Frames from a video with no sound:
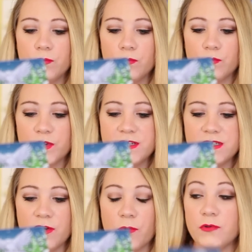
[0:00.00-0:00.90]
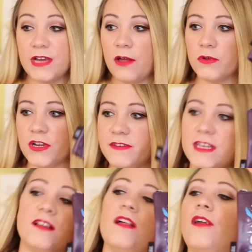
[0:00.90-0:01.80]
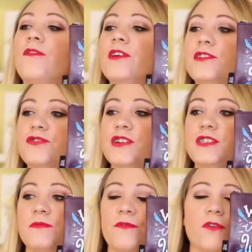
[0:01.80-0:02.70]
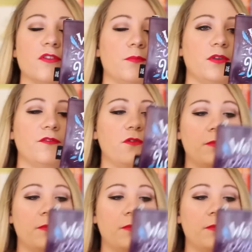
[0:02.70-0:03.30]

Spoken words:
Risa Rodell, which I've seen a lot of her illustrations before. They're beautiful.